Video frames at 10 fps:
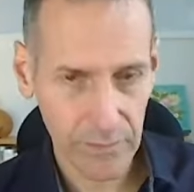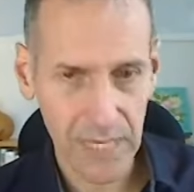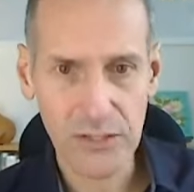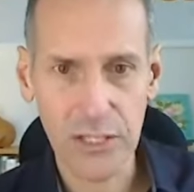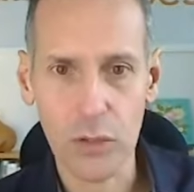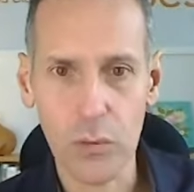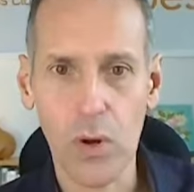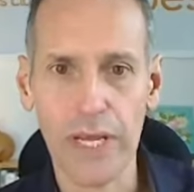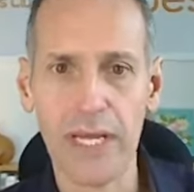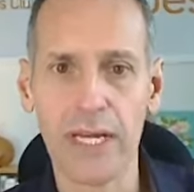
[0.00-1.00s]
is that you
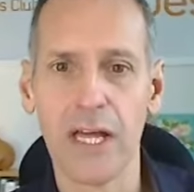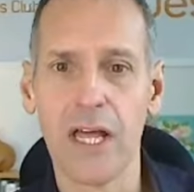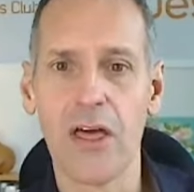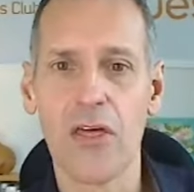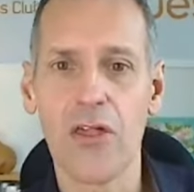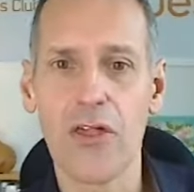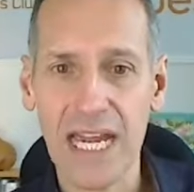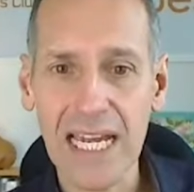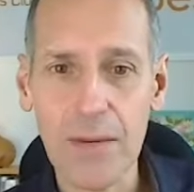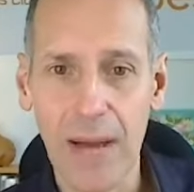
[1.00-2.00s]
want to
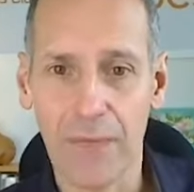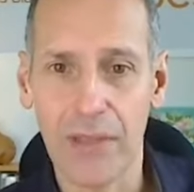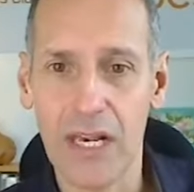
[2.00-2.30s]
think about the